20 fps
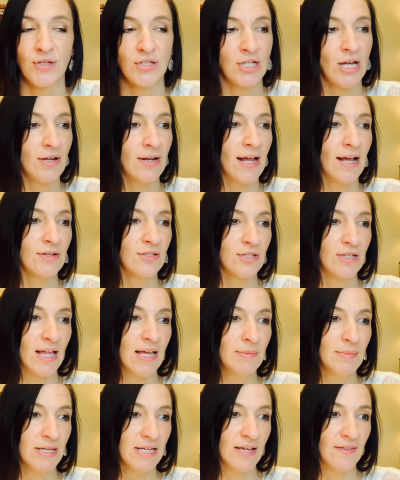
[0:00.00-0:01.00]
Shout out to
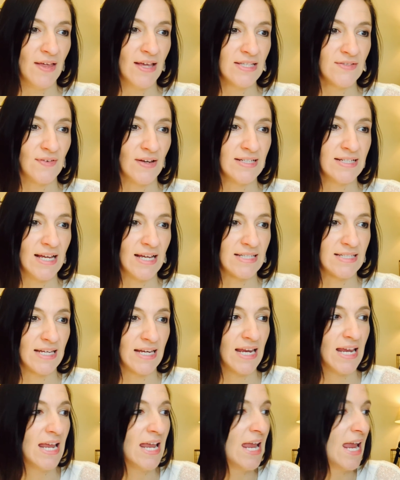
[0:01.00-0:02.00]
Limea, that's fantastic.